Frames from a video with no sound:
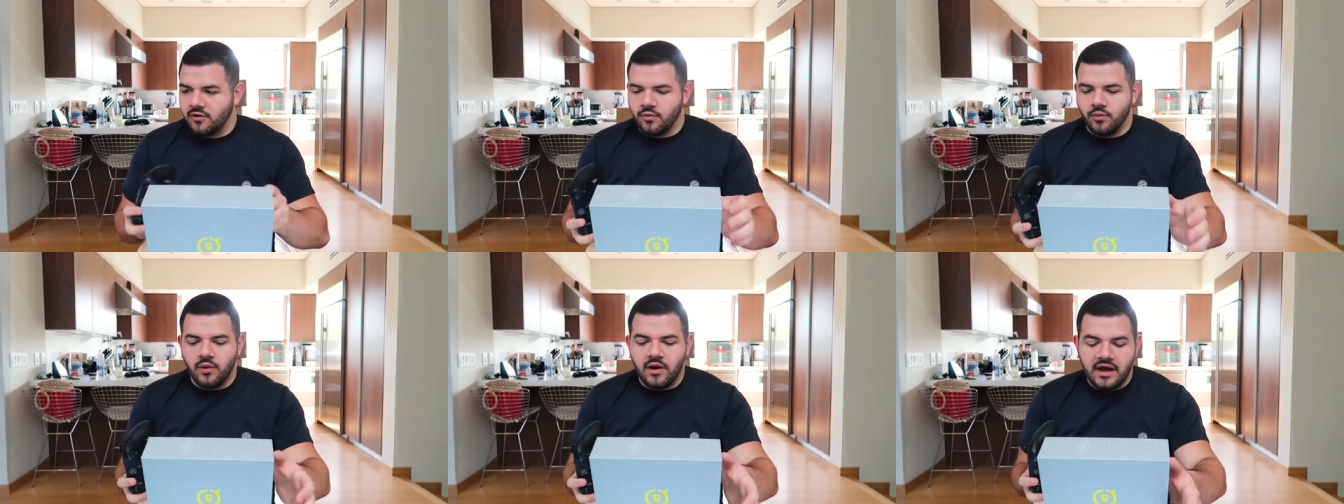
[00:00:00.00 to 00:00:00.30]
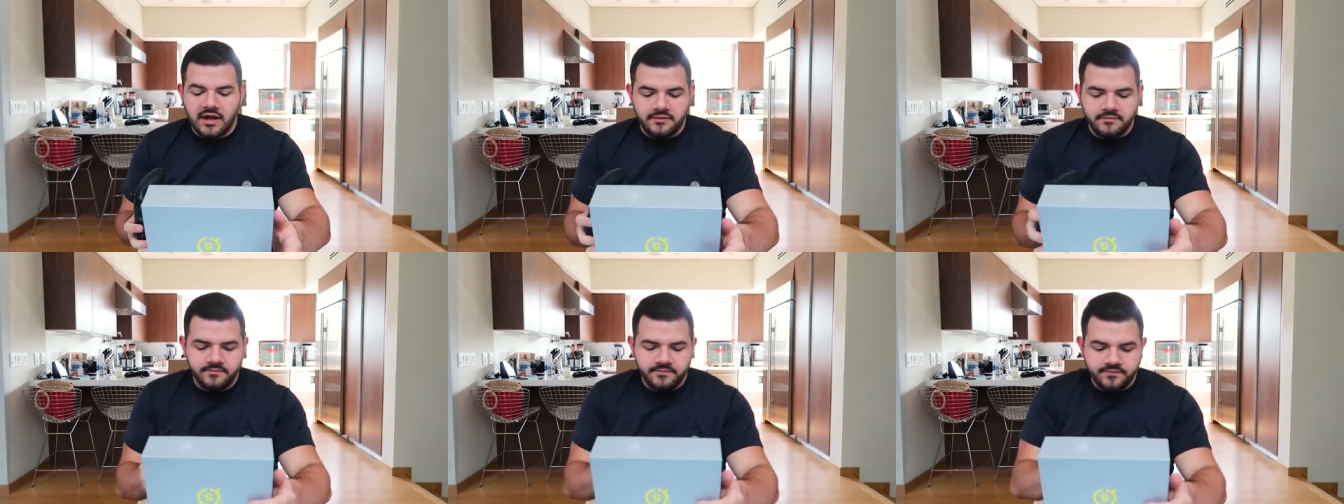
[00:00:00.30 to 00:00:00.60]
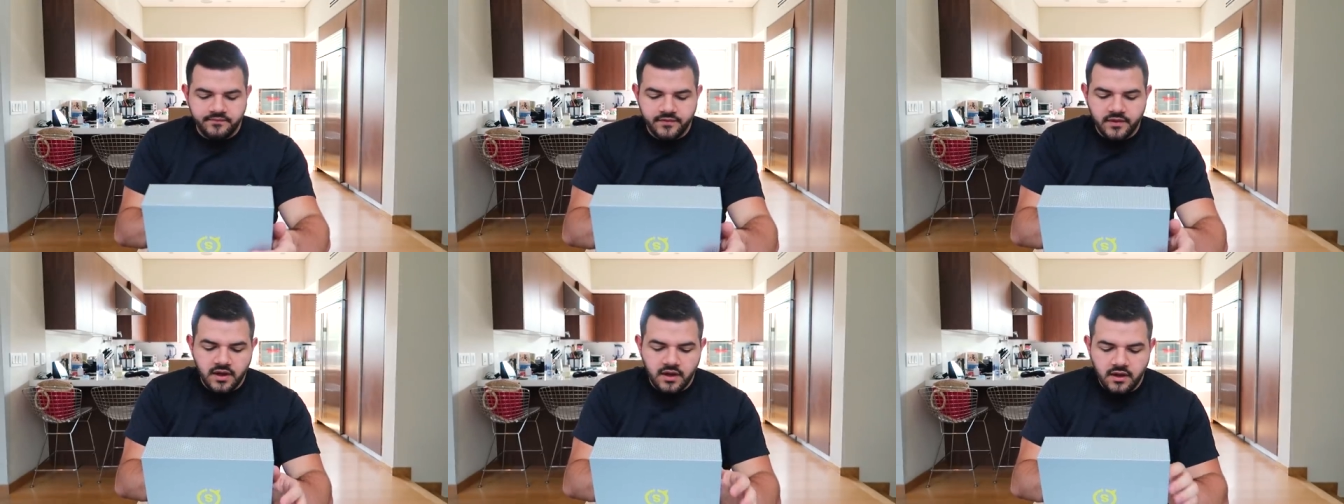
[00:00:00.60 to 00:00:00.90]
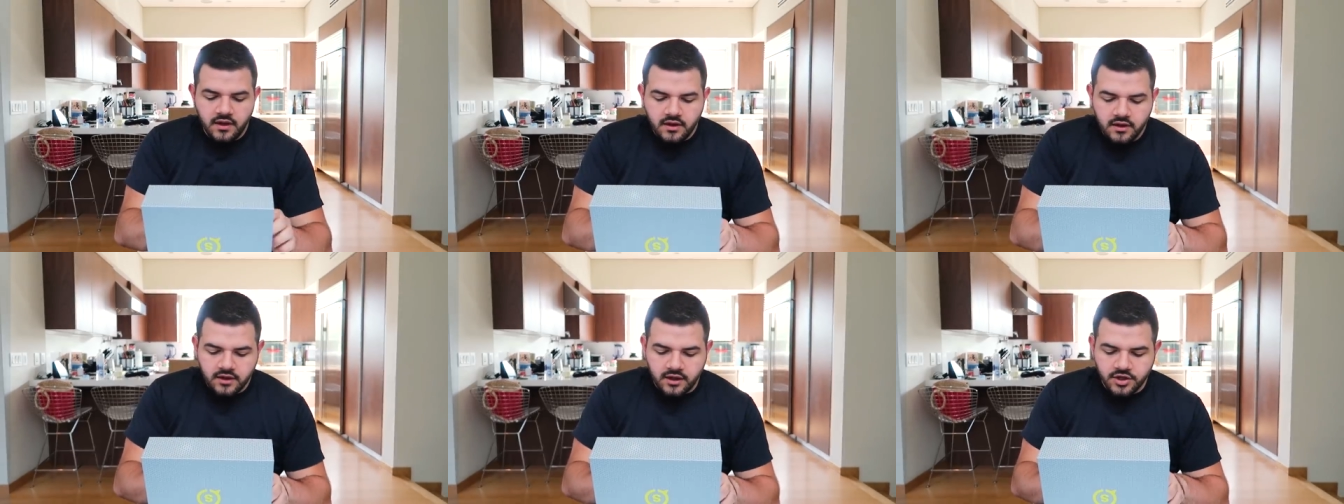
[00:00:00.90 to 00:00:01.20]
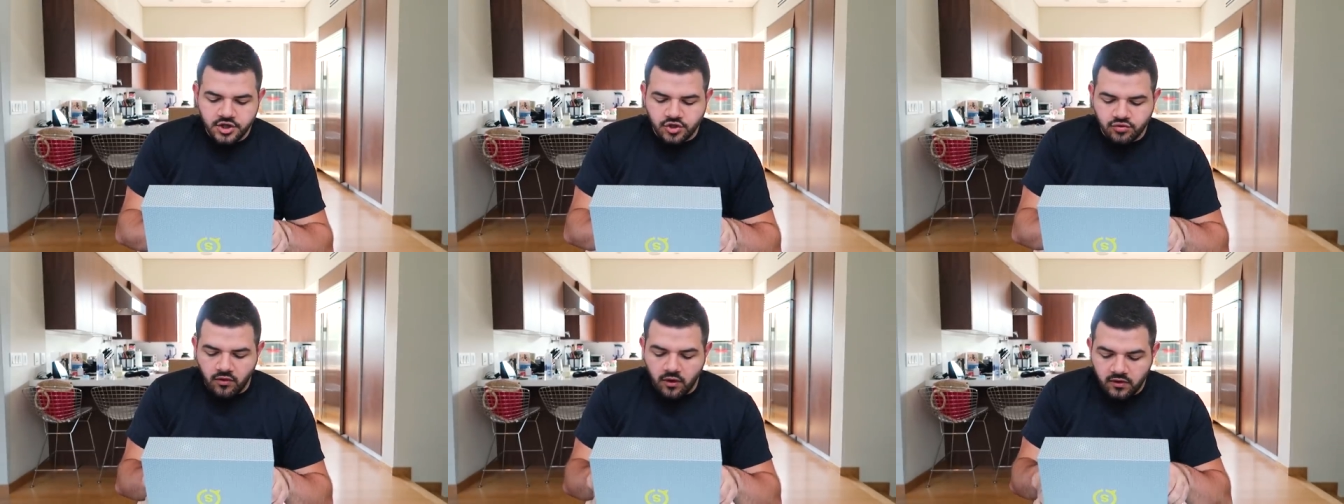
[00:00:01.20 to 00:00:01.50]
or what?
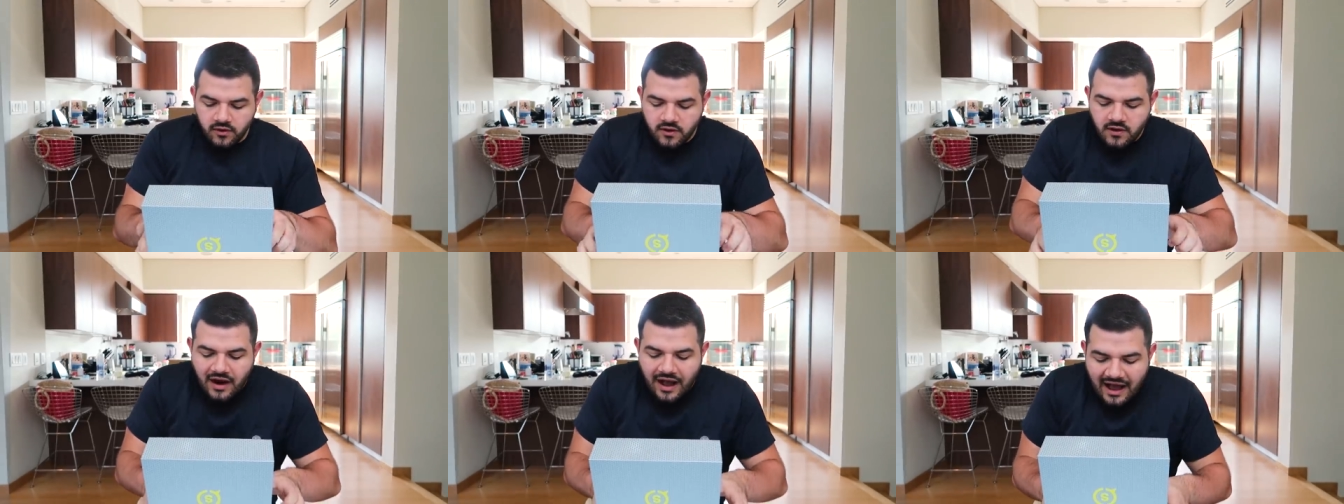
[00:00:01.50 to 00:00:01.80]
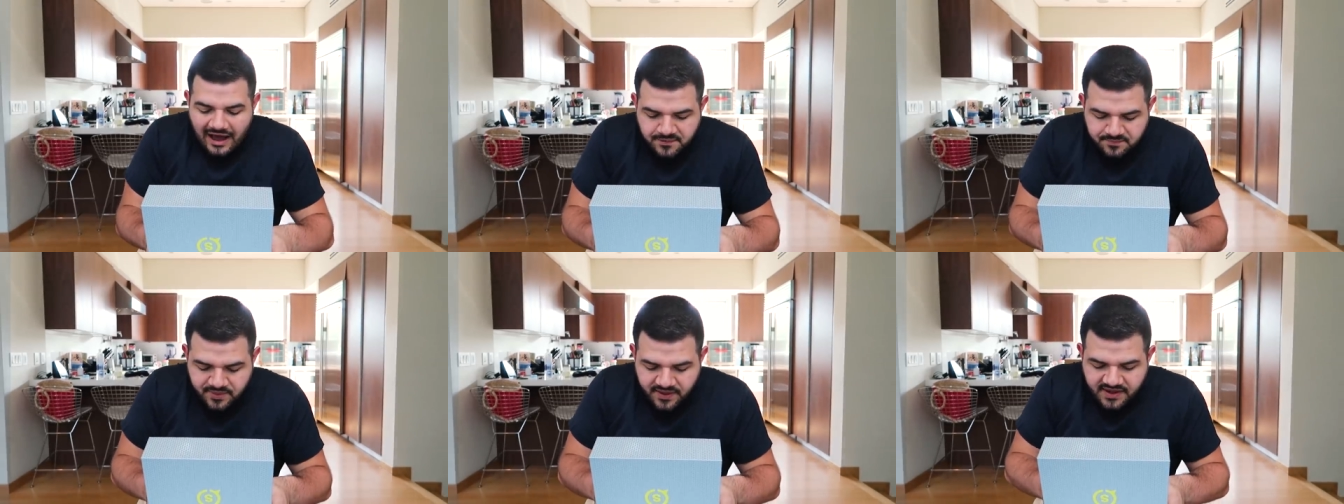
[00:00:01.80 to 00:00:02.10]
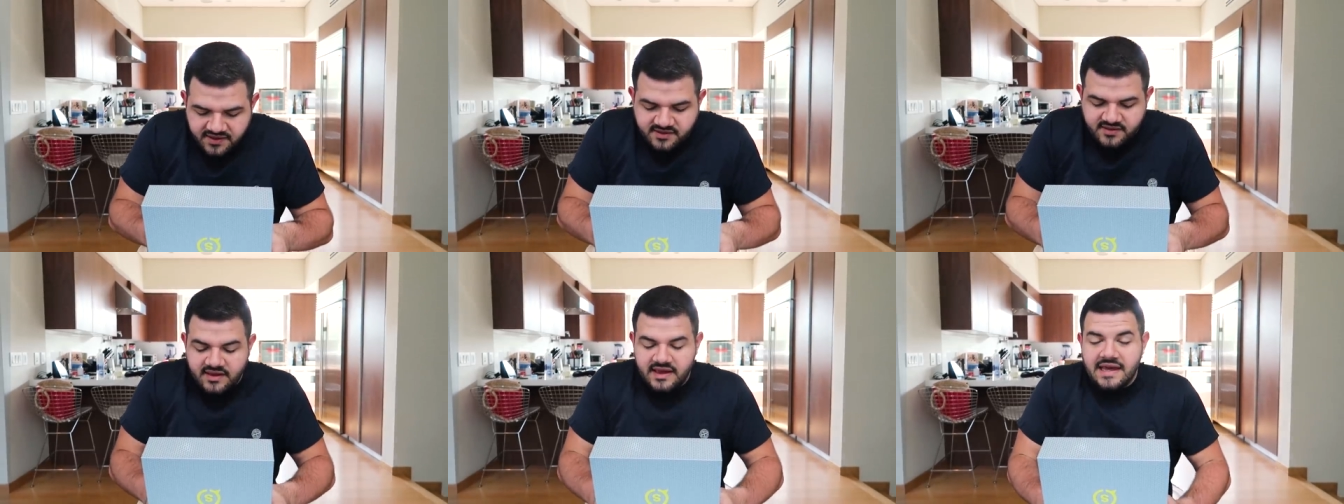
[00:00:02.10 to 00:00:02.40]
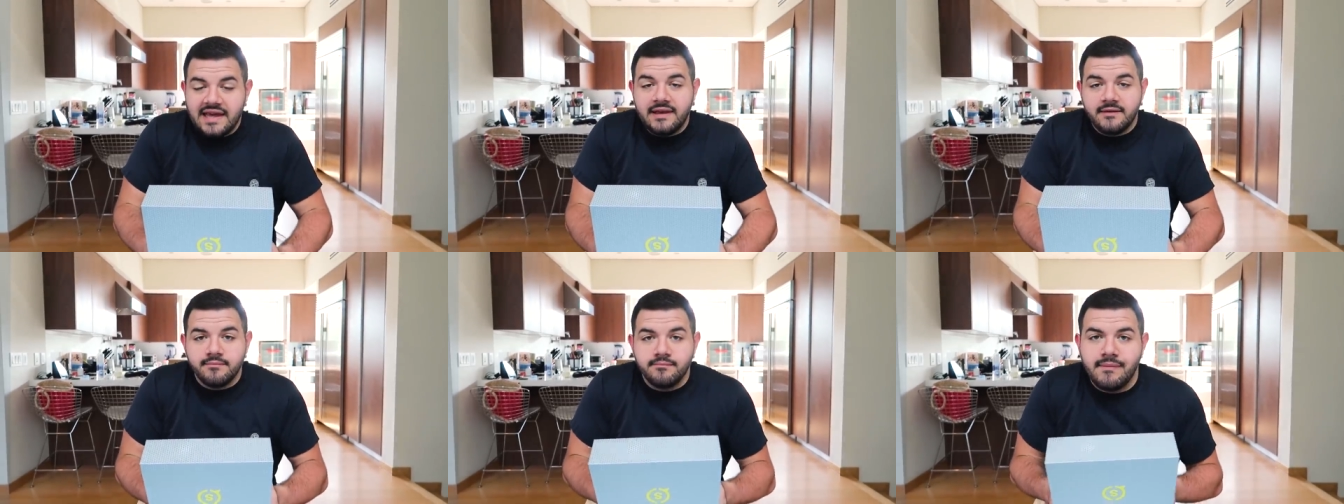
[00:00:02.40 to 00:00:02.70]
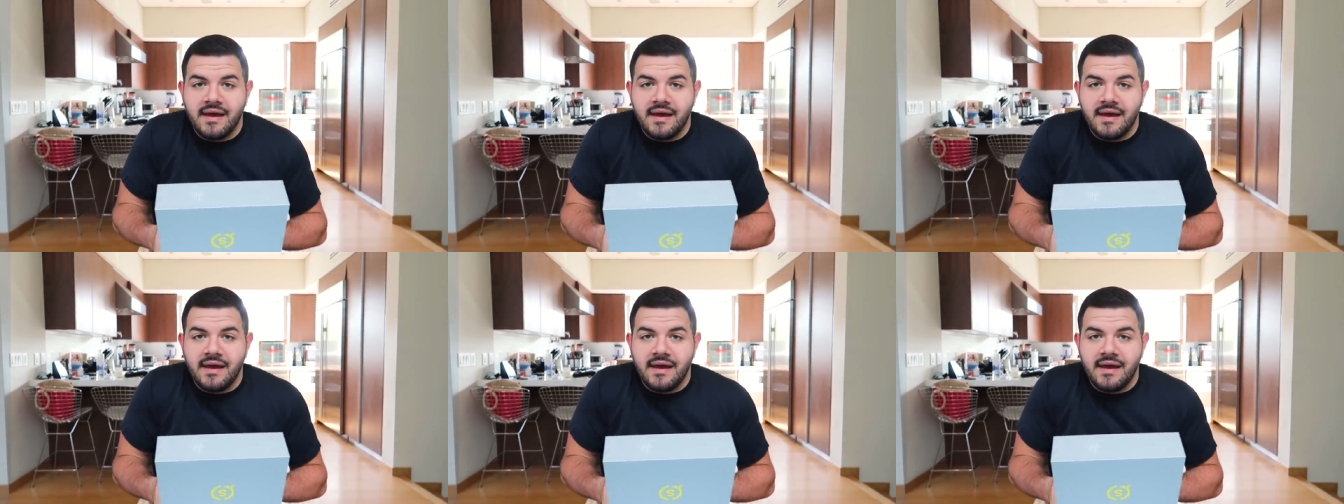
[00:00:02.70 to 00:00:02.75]
Controller on PC?